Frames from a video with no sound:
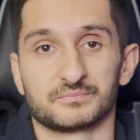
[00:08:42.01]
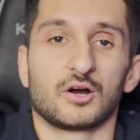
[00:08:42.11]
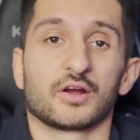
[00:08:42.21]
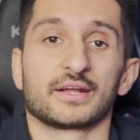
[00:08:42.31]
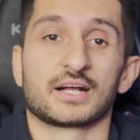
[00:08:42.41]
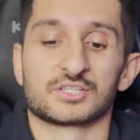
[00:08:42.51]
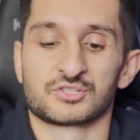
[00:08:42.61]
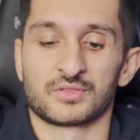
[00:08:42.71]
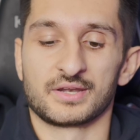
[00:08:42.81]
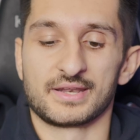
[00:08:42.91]
All right, guys,
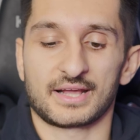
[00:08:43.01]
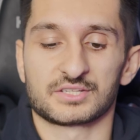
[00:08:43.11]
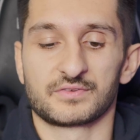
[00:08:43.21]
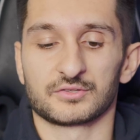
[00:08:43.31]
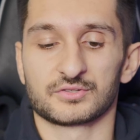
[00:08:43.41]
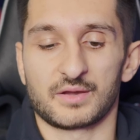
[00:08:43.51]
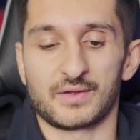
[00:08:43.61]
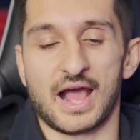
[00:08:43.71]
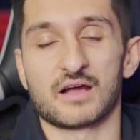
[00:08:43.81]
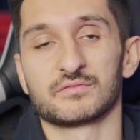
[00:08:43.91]
so the next filter that we
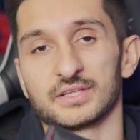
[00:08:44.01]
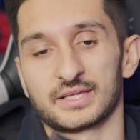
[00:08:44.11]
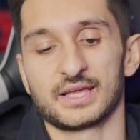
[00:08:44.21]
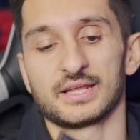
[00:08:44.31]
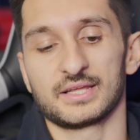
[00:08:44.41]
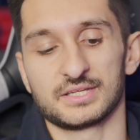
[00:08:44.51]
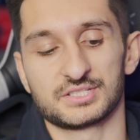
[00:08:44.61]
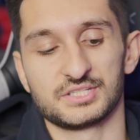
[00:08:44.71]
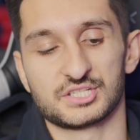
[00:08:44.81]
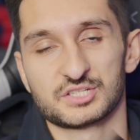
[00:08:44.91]
have in the kit is
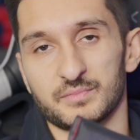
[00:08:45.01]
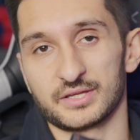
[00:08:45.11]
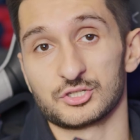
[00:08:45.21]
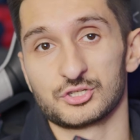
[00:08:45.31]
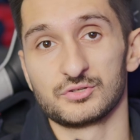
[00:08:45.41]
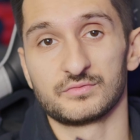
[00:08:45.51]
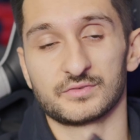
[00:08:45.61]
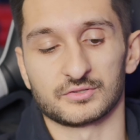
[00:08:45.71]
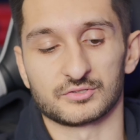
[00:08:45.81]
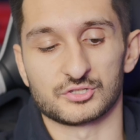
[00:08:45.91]
the Split 2 filter.